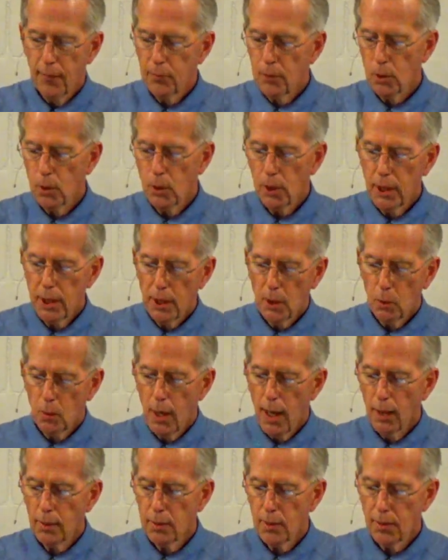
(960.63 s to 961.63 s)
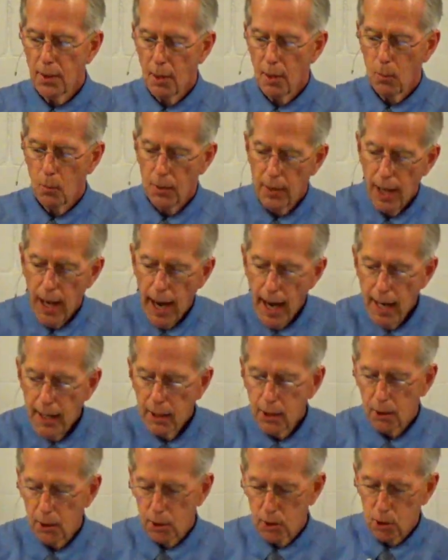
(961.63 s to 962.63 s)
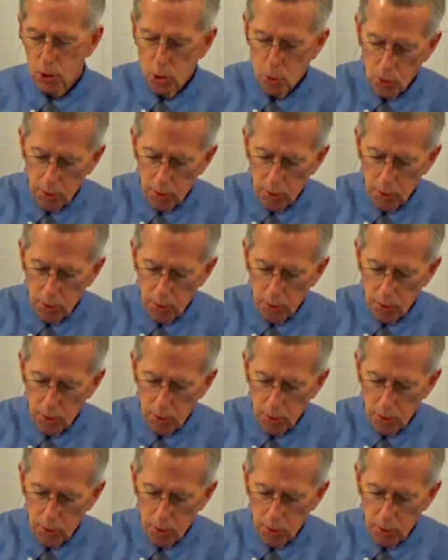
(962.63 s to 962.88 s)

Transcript: After looking around at them with anger,